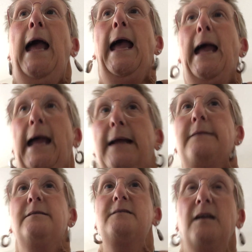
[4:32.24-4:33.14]

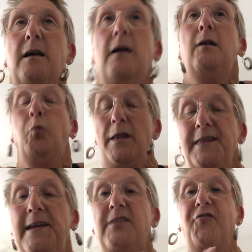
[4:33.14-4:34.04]
And one
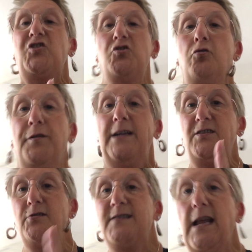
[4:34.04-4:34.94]
thing's for sure, they
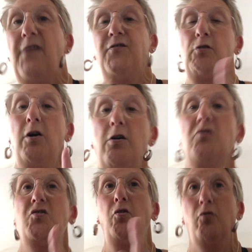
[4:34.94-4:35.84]
do say if you
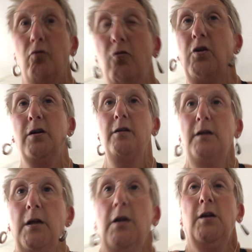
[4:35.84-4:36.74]
can't talk,
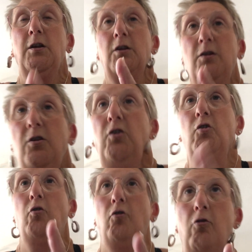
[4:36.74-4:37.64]

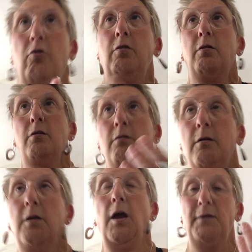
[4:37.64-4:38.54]
you're
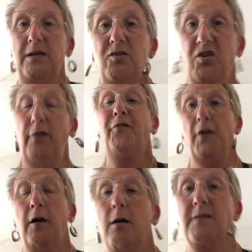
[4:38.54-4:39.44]
going too
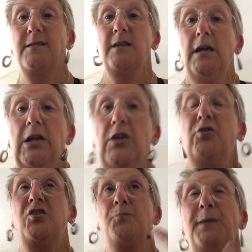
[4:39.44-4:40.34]
fast. You
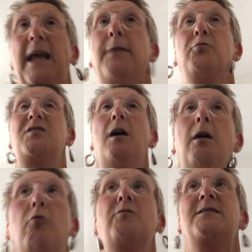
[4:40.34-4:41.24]
should be able to
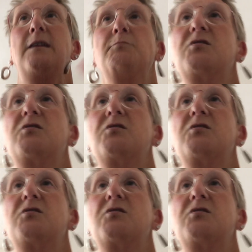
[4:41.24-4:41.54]
hold some